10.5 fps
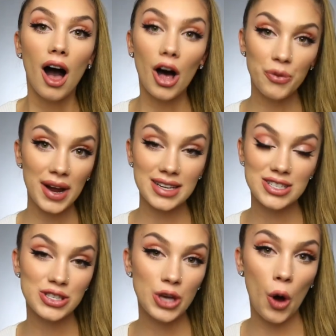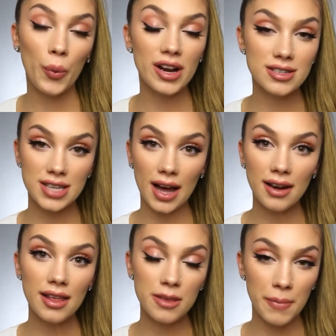Alright, so we are
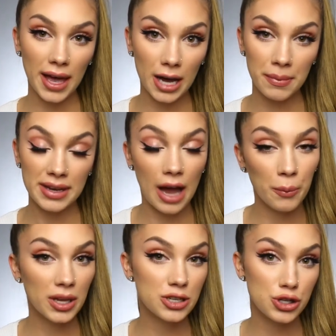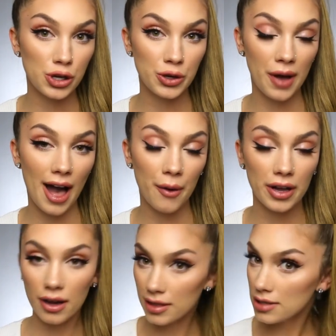done at the makeup, and now I'm gonna show you how I
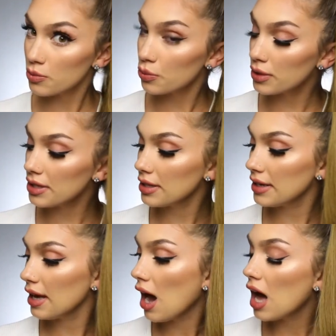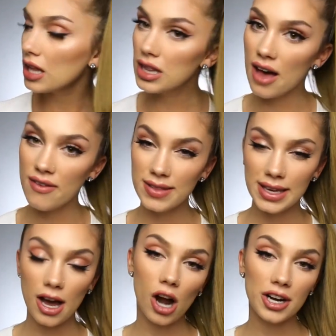got this really
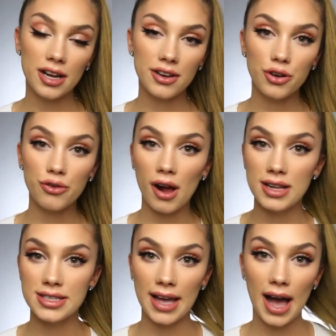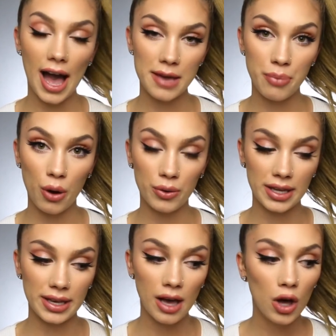lovely Ariana Grande high
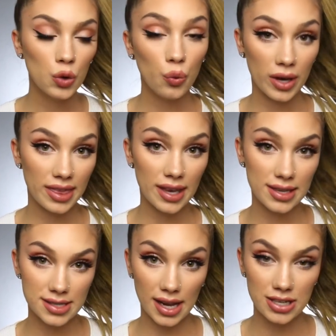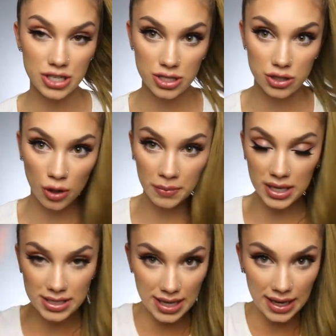pony with extension. So I'm
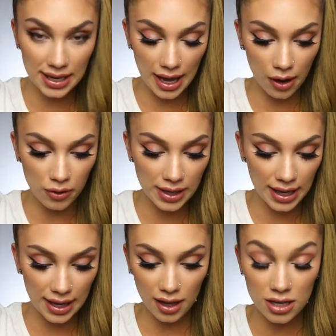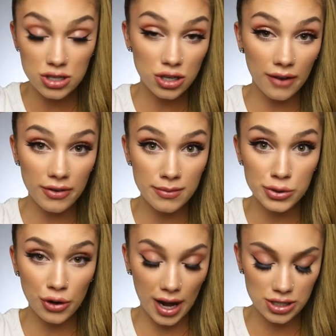gonna take it out and start from
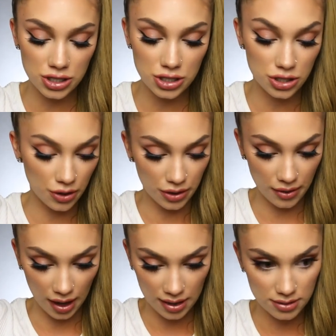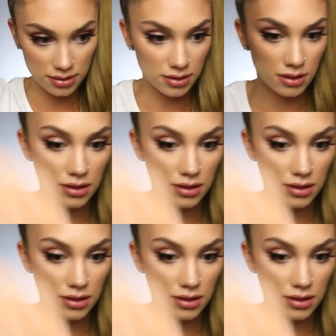scratch to show you guys.